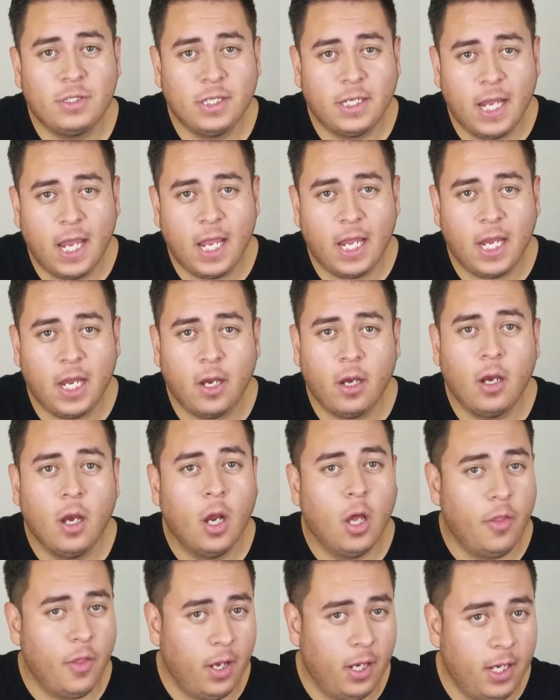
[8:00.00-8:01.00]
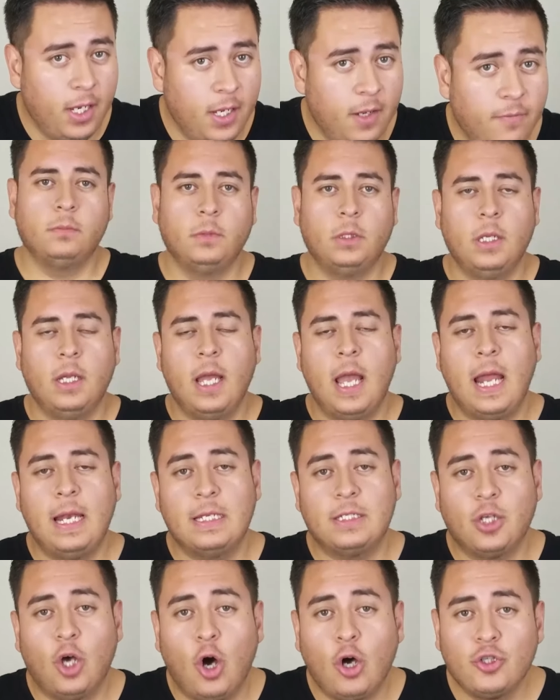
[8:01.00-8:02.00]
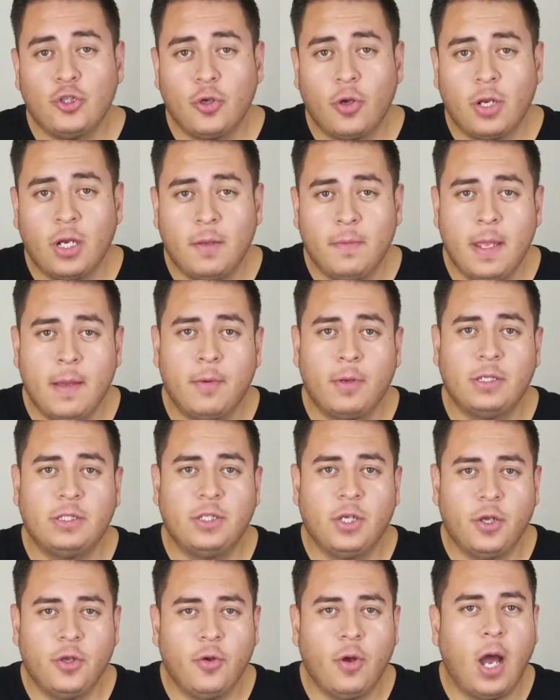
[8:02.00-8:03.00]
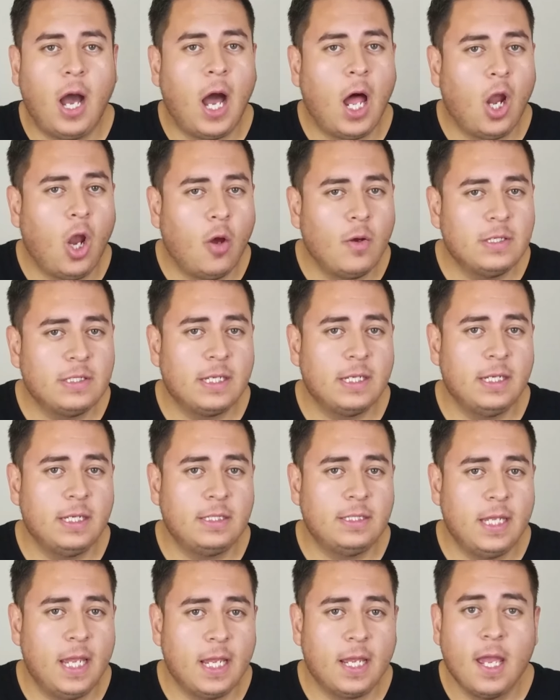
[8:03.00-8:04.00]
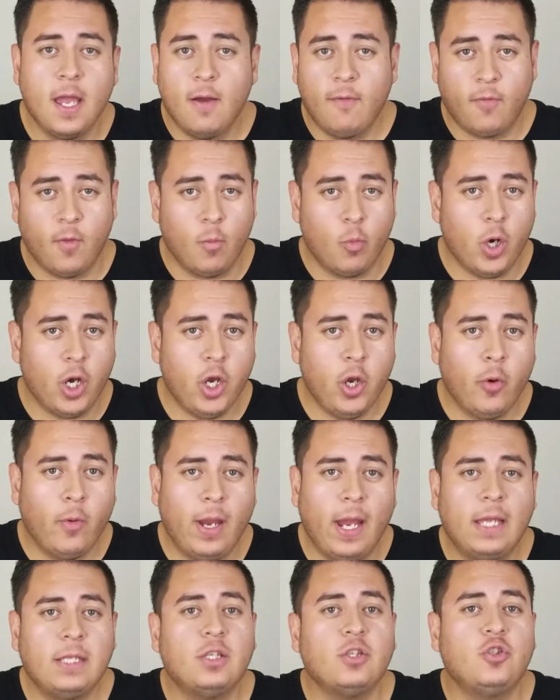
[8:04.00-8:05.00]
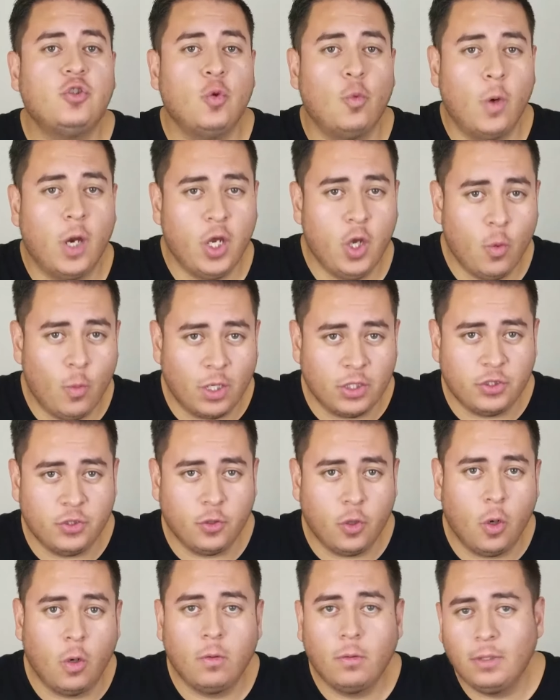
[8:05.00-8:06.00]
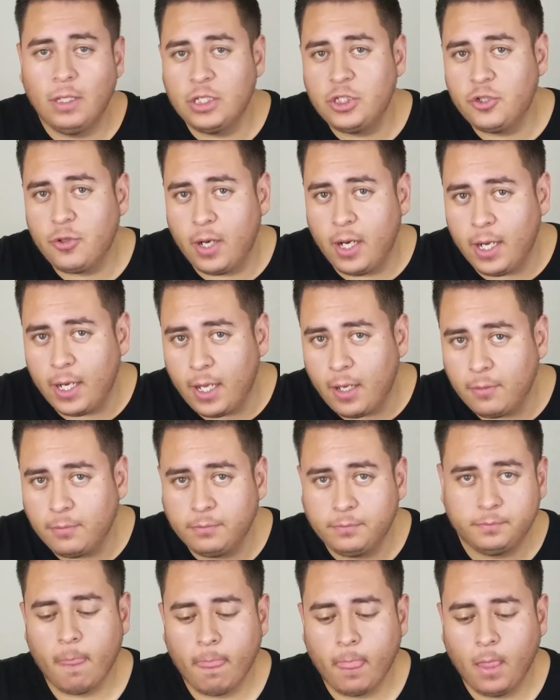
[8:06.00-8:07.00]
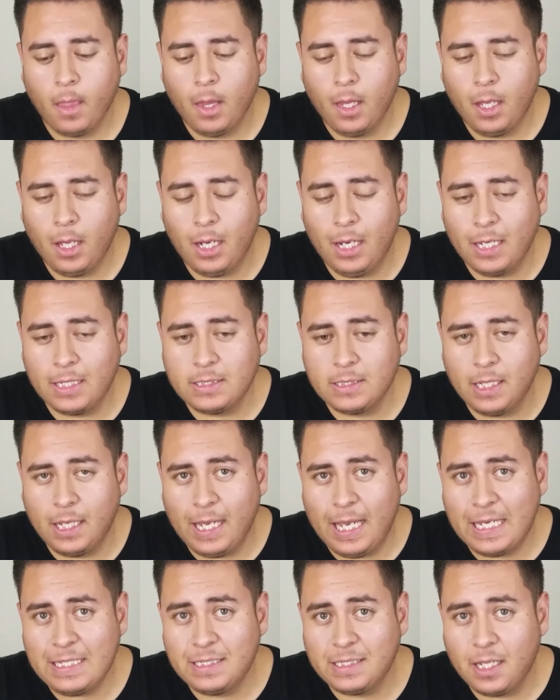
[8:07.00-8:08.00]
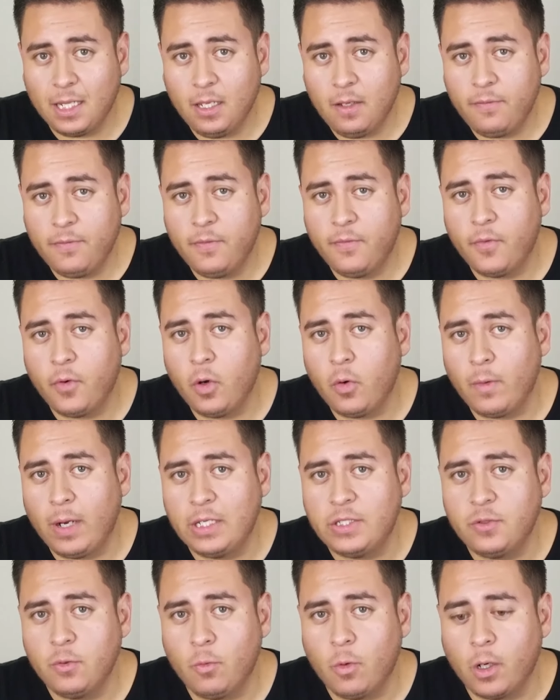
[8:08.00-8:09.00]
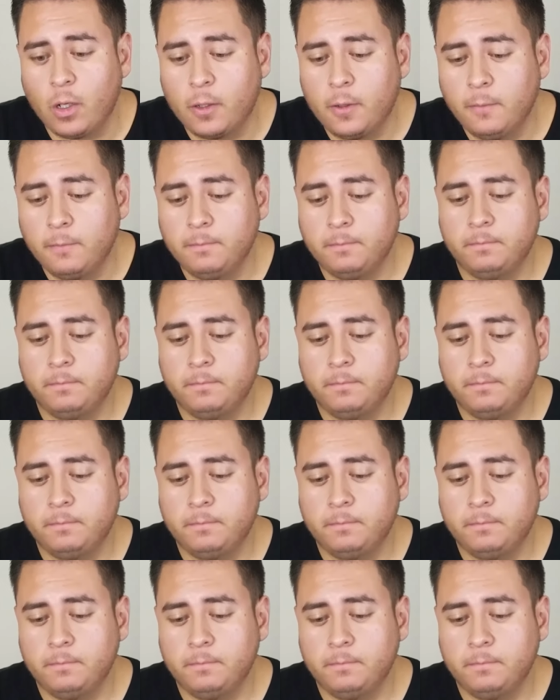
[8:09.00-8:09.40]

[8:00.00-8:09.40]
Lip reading: get here, the Lyft, and it's also gonna be able to tell you how long it's gonna take from where you're at to where you want to go. Let's try it out. Alexa, ask Lyft for a ride to work.